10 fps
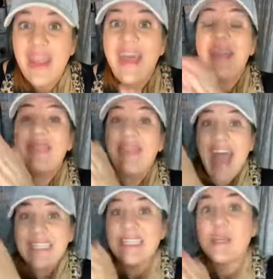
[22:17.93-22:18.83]
that's
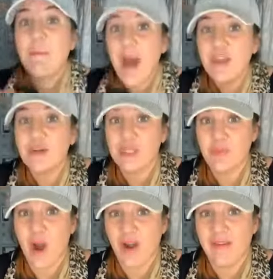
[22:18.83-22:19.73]
the bundles
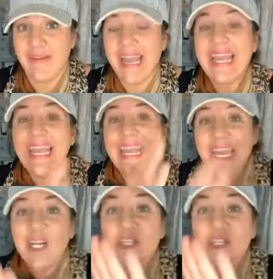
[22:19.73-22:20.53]
part of it. Here's